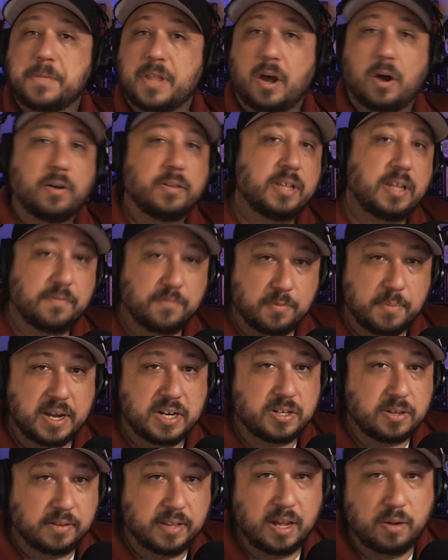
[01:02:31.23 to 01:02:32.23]
All the
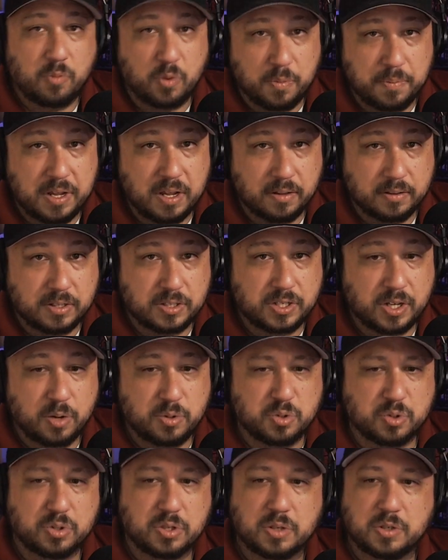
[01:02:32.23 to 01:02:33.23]
information on that will be on the
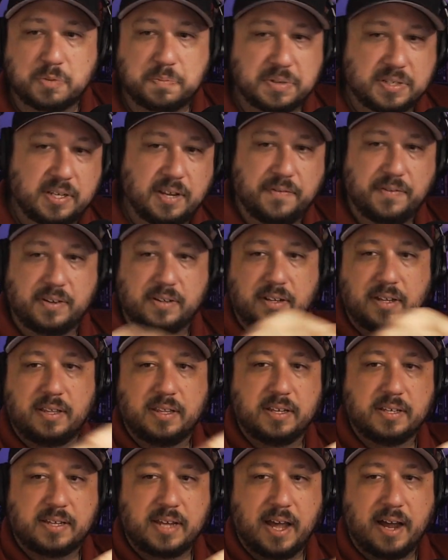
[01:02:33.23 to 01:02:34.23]
socials, specifically
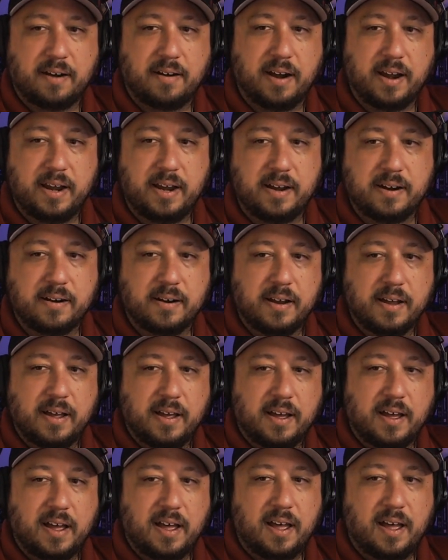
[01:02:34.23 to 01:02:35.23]
this guy right here.
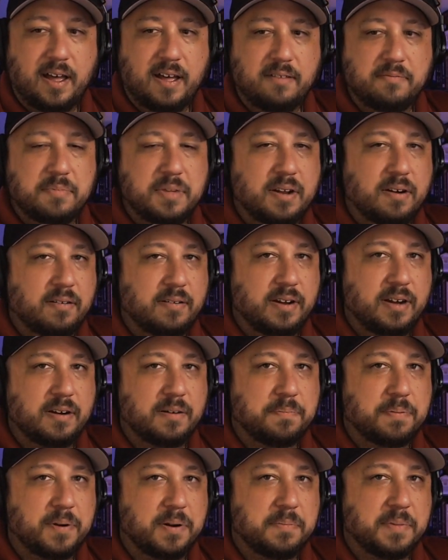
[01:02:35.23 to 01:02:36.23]
I've been on
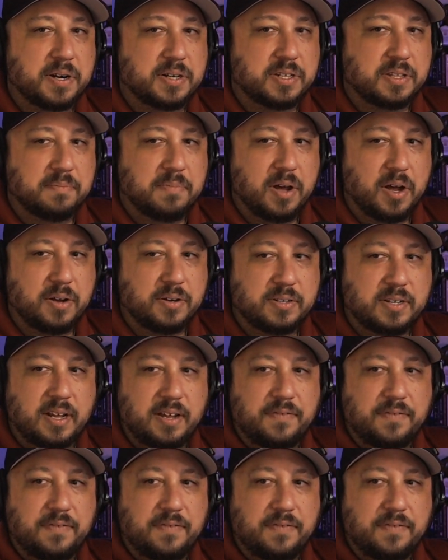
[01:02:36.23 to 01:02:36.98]
here pretty much the most.